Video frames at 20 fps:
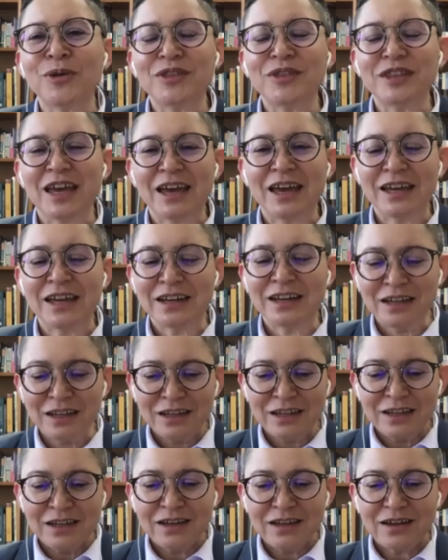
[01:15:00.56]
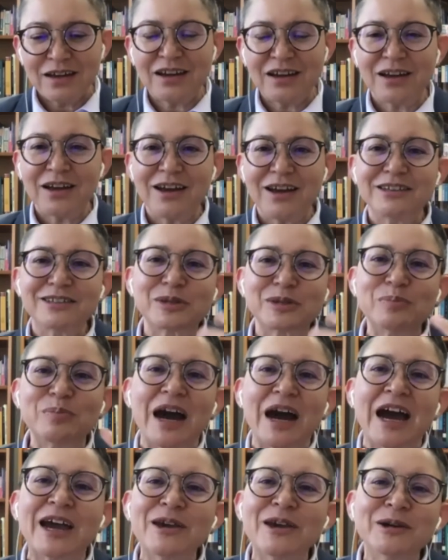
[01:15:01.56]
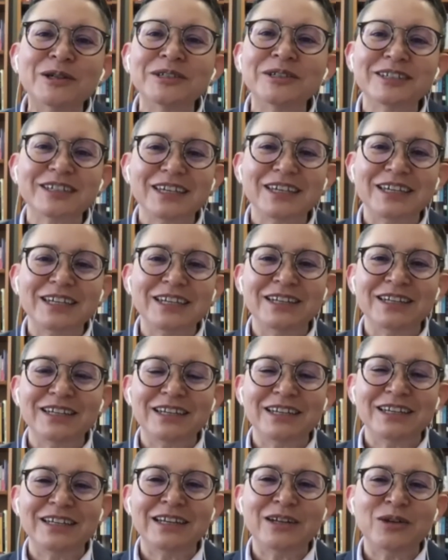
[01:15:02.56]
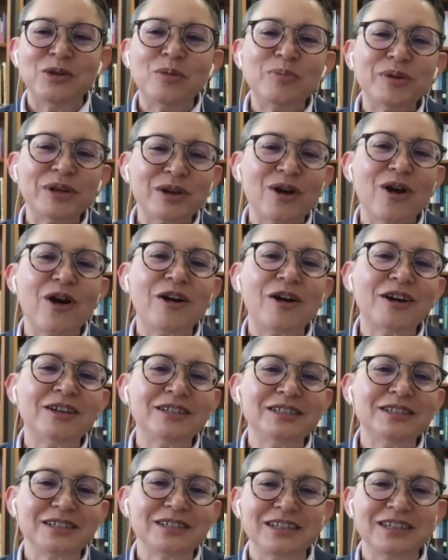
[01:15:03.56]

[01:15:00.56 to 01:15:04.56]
that a smile and an open heart,